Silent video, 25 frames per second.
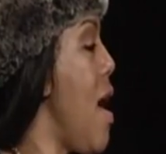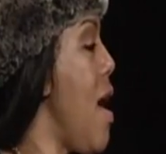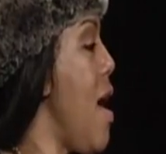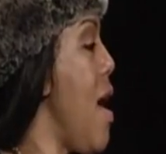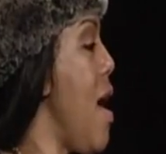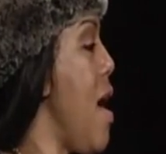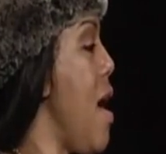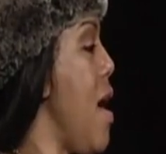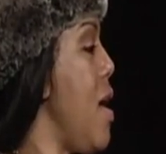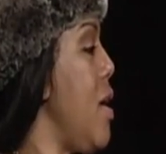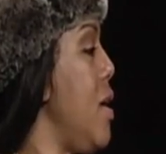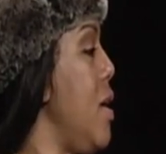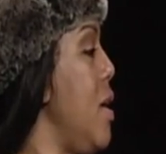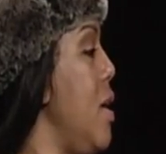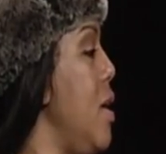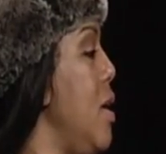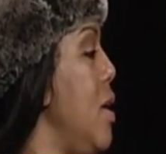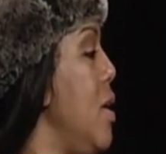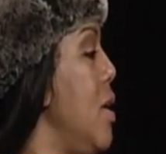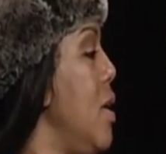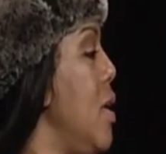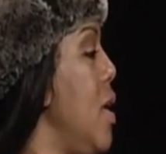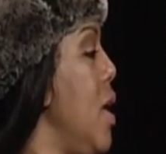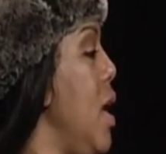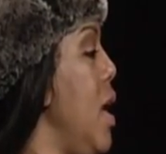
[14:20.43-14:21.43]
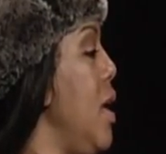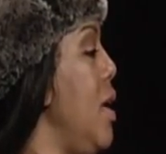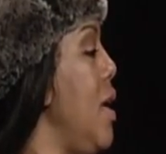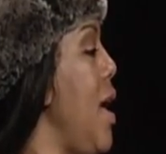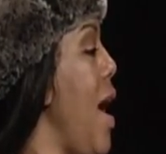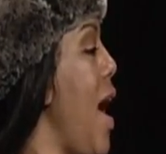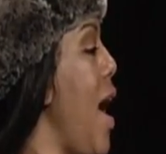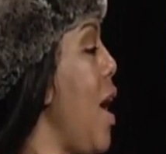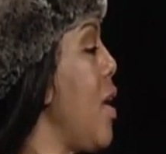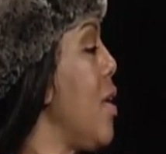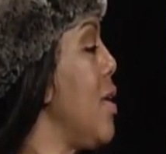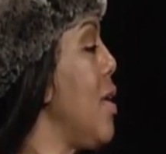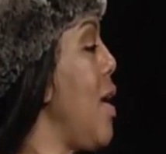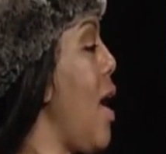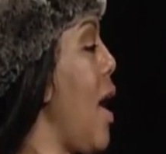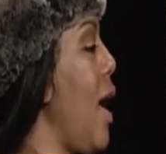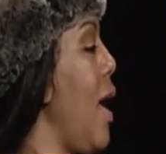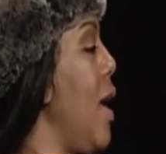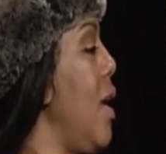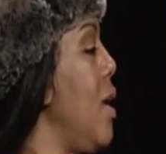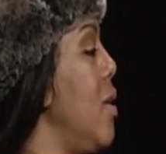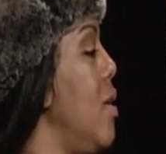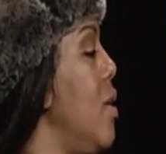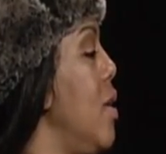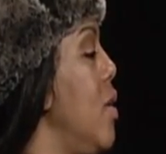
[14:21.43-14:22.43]
And how did
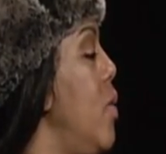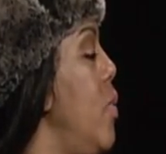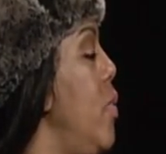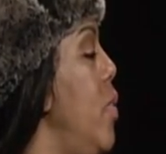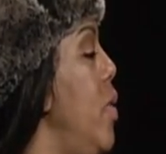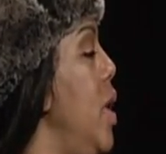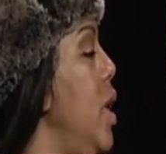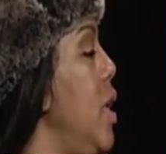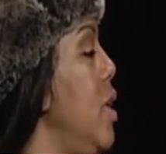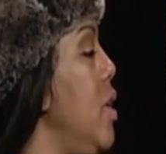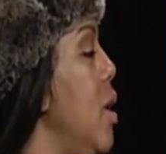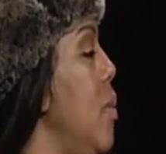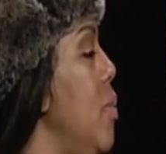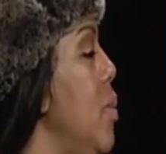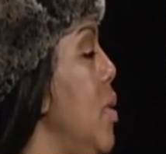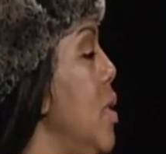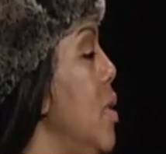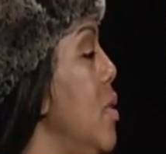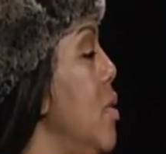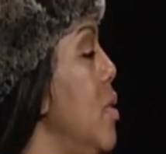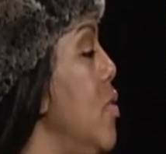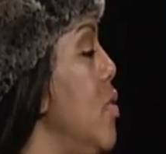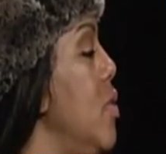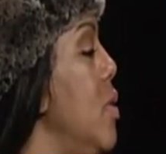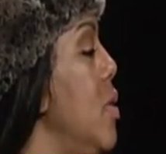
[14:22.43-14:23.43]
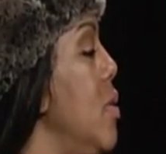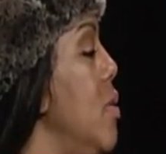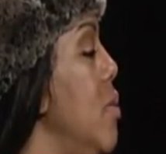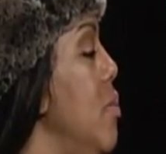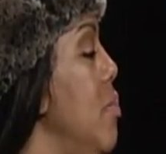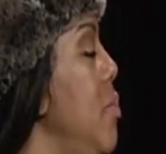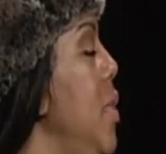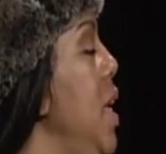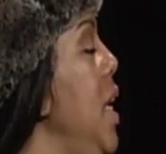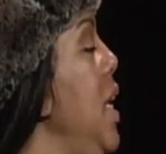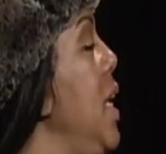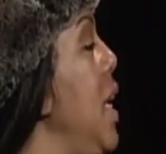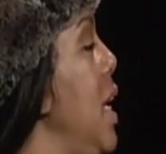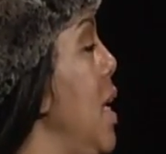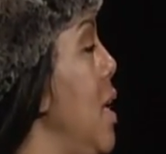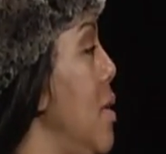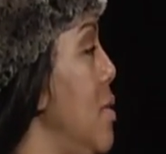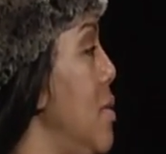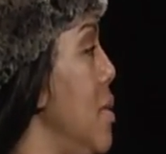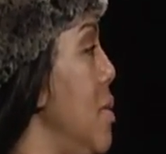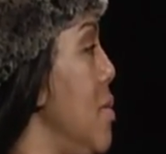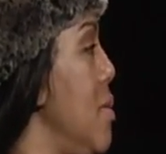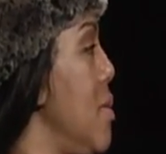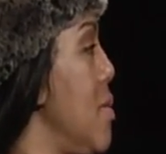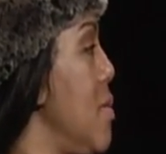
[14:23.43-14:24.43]
I end up
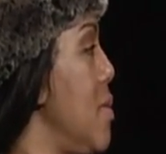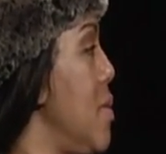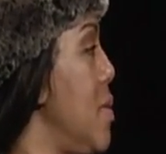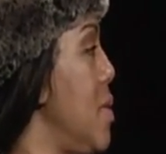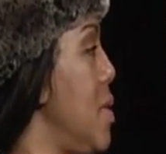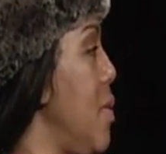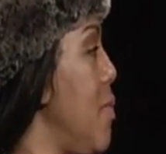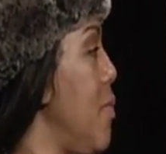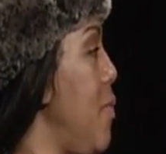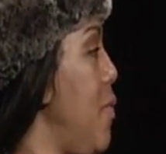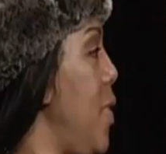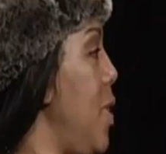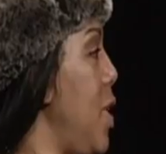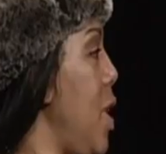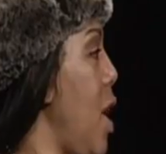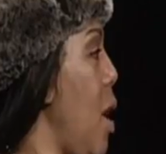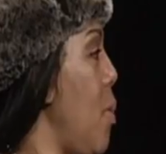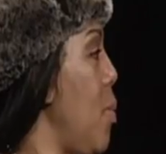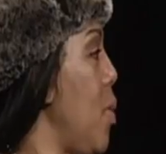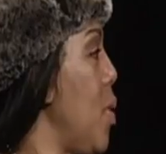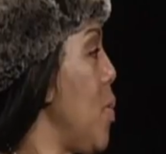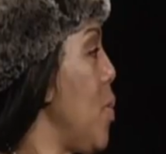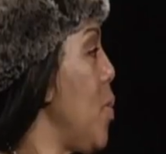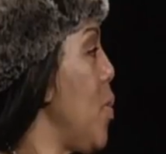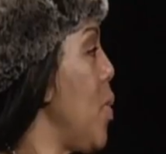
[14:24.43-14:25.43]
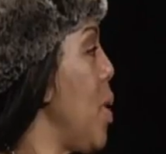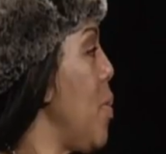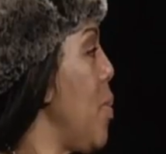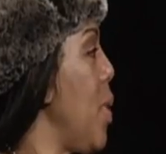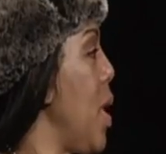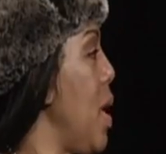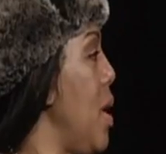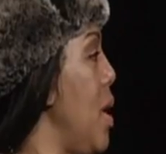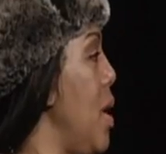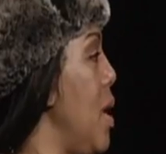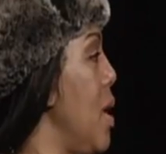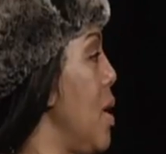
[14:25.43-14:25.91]
meeting some phenomenal women?